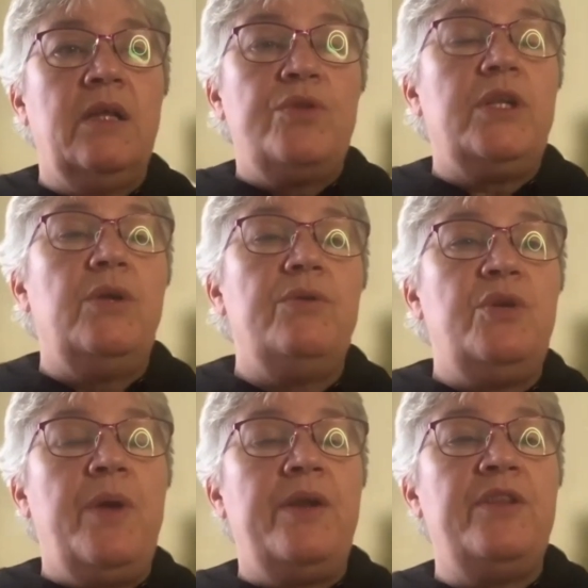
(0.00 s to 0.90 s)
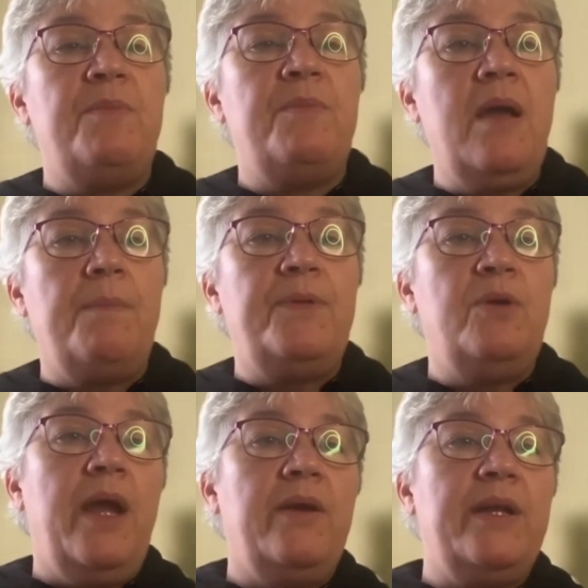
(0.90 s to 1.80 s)
the clothes you wear and the makeup
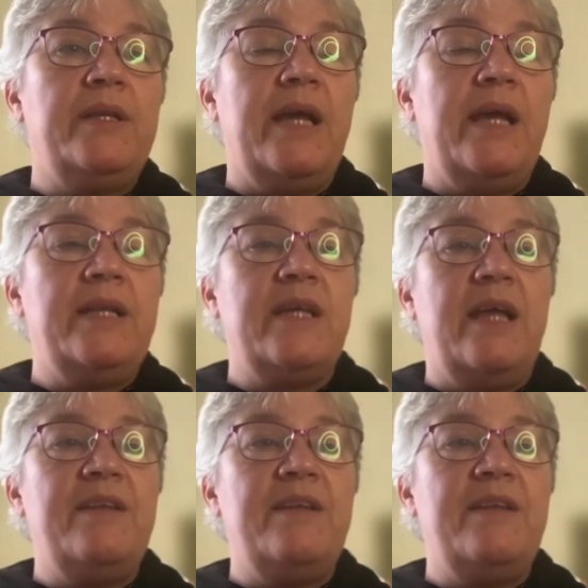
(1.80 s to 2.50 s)
you wear, and